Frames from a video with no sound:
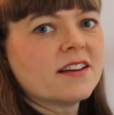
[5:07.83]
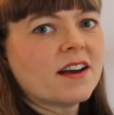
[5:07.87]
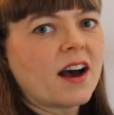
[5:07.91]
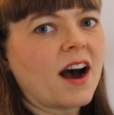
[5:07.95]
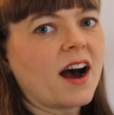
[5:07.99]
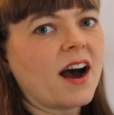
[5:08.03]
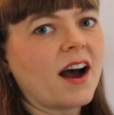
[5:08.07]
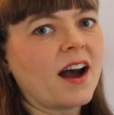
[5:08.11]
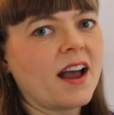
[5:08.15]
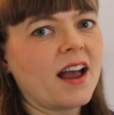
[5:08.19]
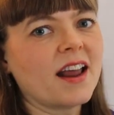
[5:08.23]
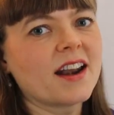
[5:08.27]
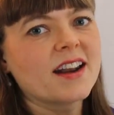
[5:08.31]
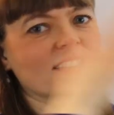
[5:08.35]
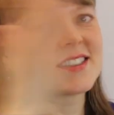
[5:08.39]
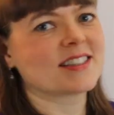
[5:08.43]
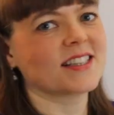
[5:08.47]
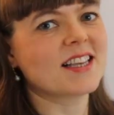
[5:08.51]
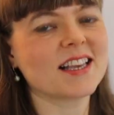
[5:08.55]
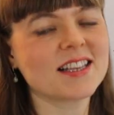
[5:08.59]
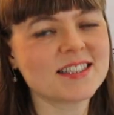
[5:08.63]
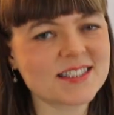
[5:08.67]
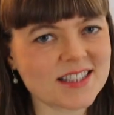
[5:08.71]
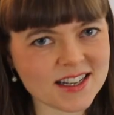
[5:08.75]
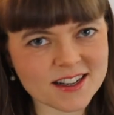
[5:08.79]
uh, and it's
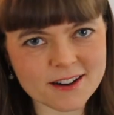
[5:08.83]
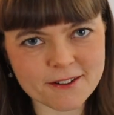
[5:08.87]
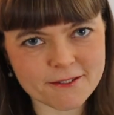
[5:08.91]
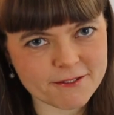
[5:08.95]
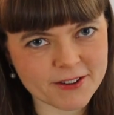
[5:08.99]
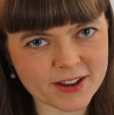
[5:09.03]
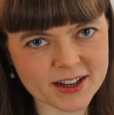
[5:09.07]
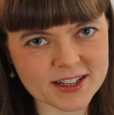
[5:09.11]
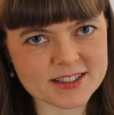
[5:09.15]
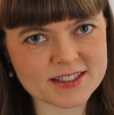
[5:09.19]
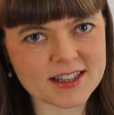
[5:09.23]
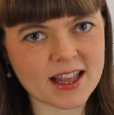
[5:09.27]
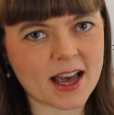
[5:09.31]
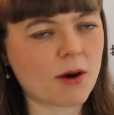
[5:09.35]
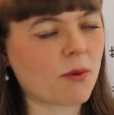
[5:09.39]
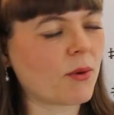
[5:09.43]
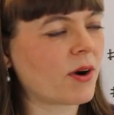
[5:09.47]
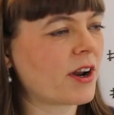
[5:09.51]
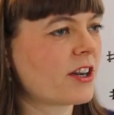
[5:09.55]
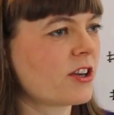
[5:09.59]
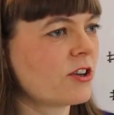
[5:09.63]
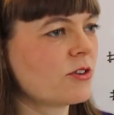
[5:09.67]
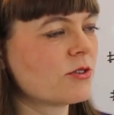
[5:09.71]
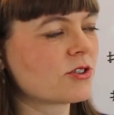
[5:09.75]
easy to fix that one.